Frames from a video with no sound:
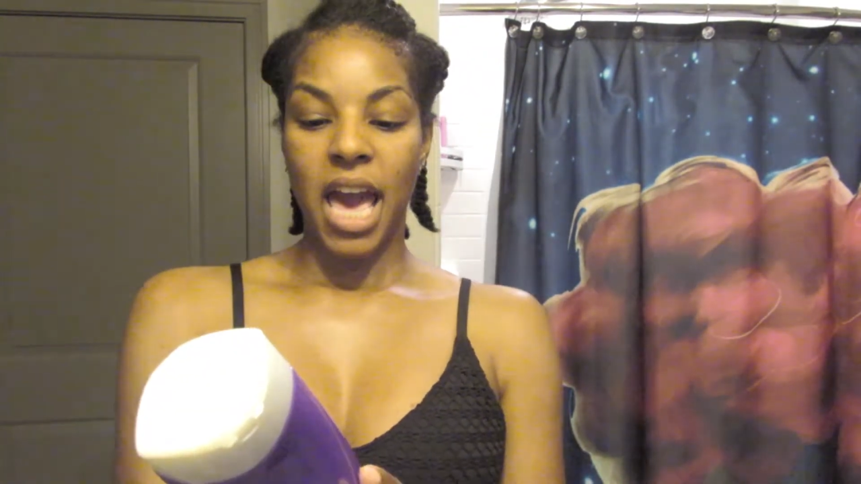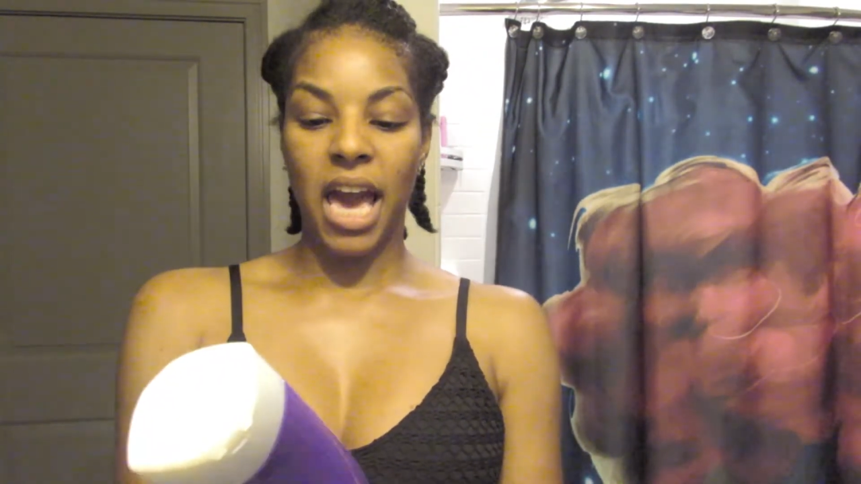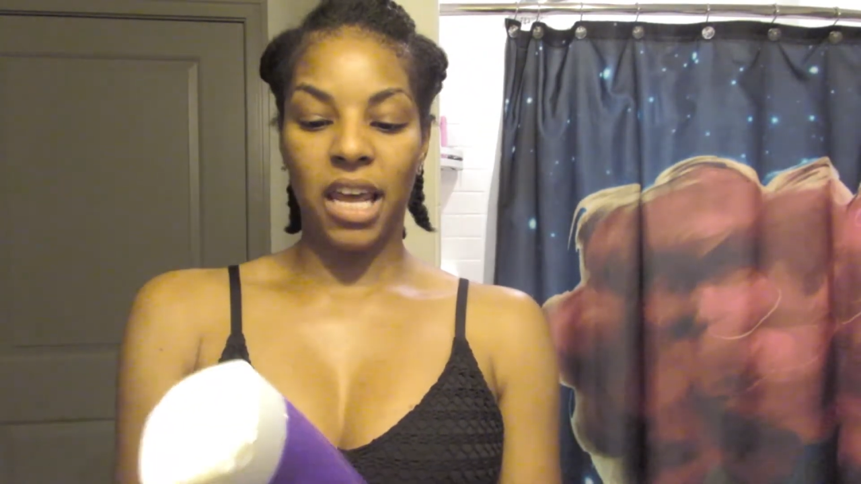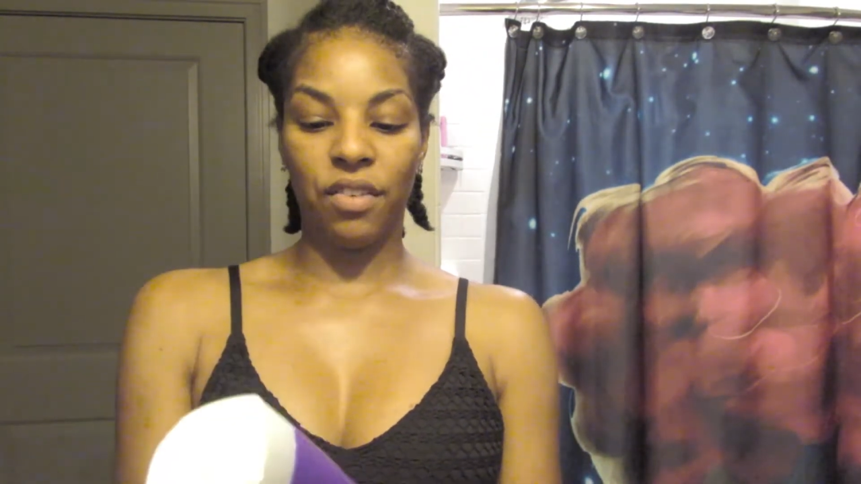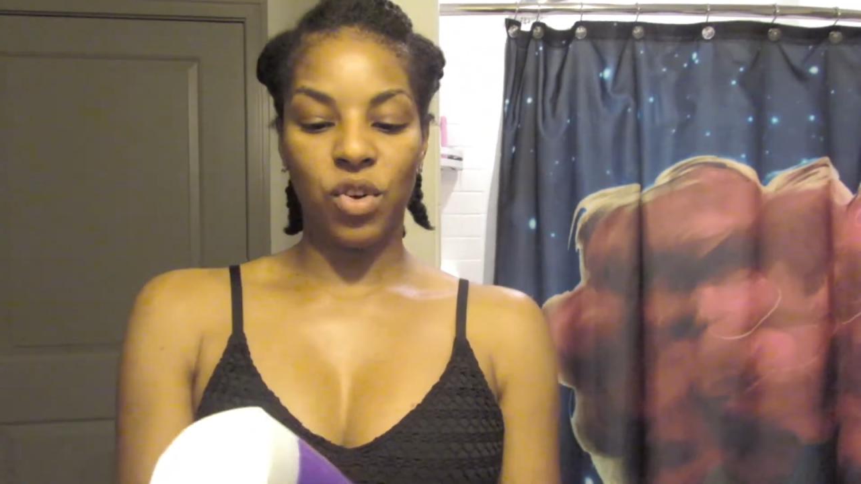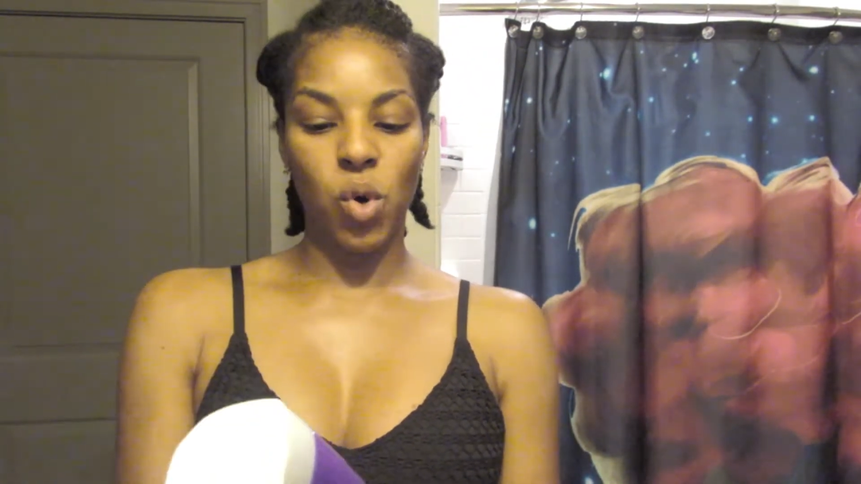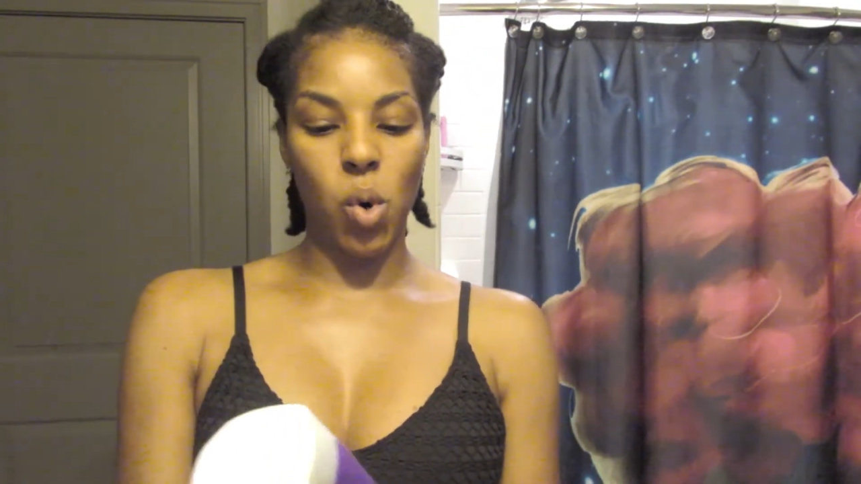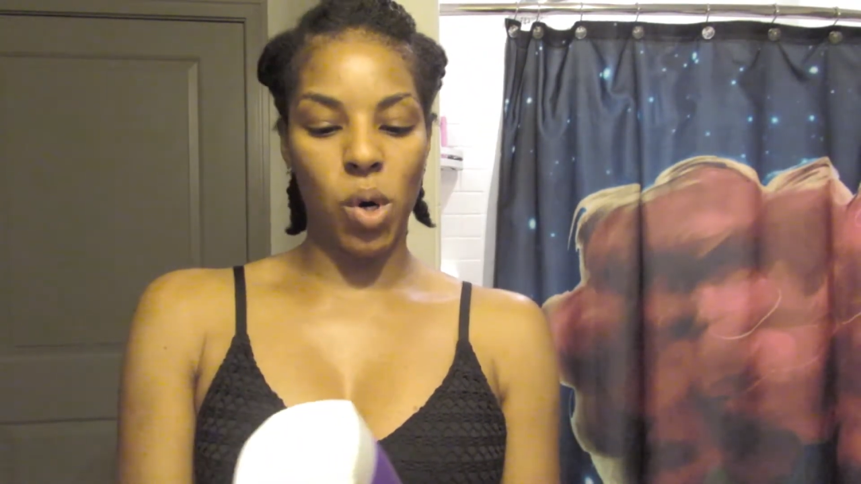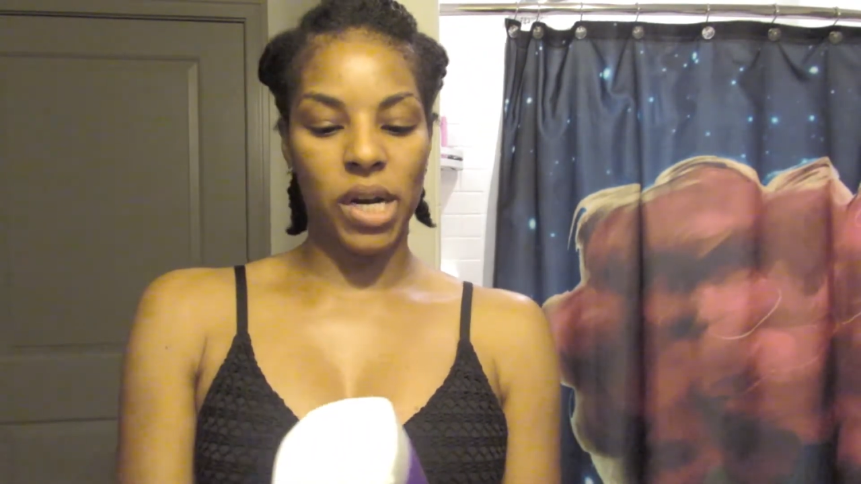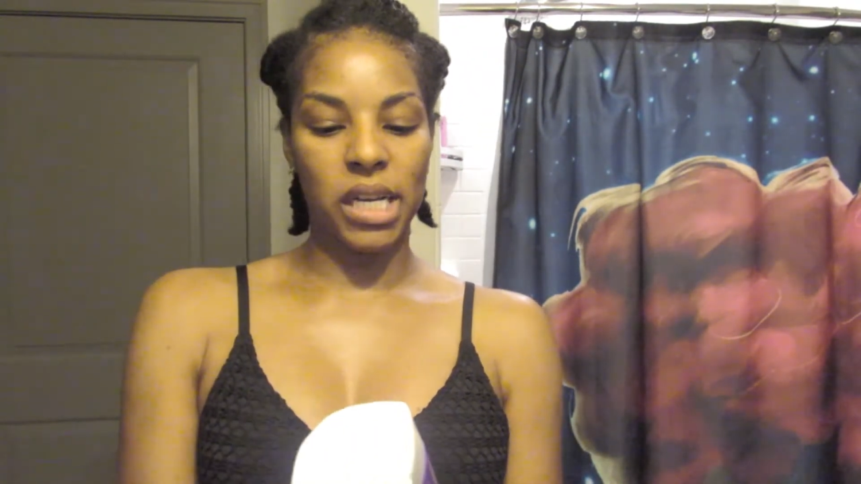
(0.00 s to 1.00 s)
And of
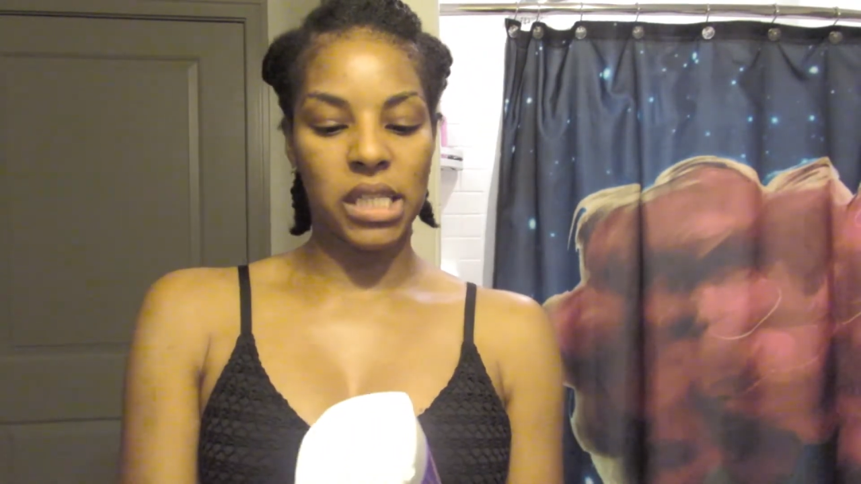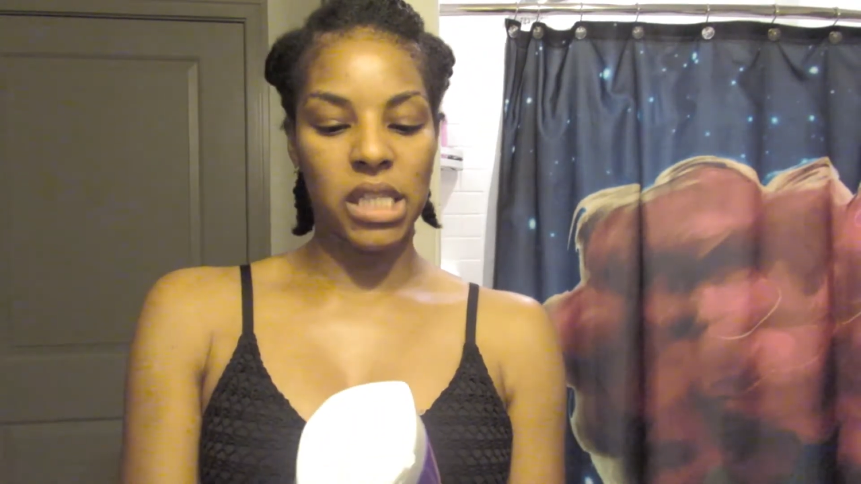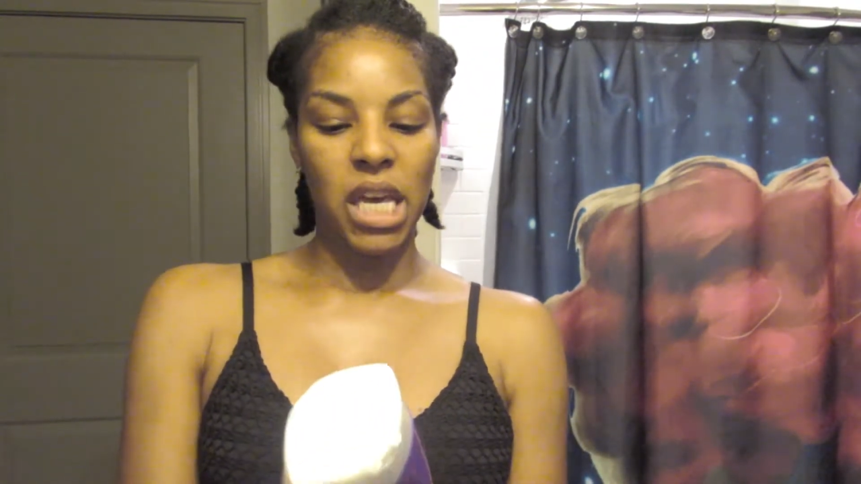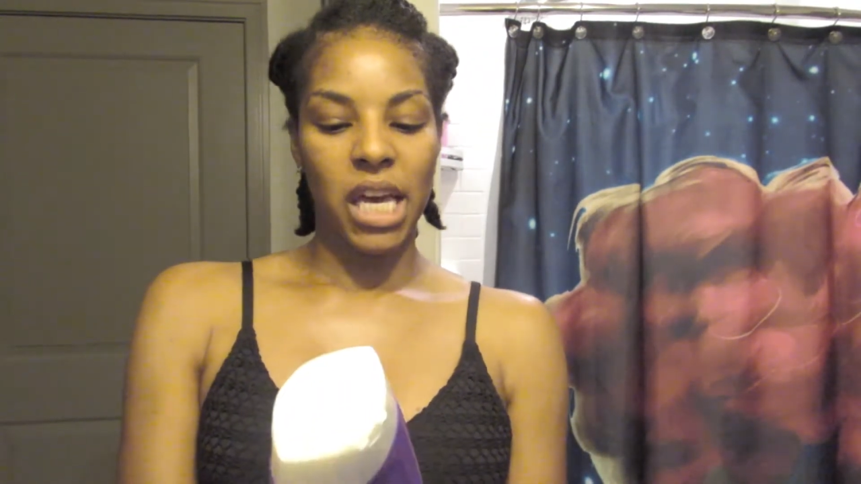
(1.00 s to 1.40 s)
course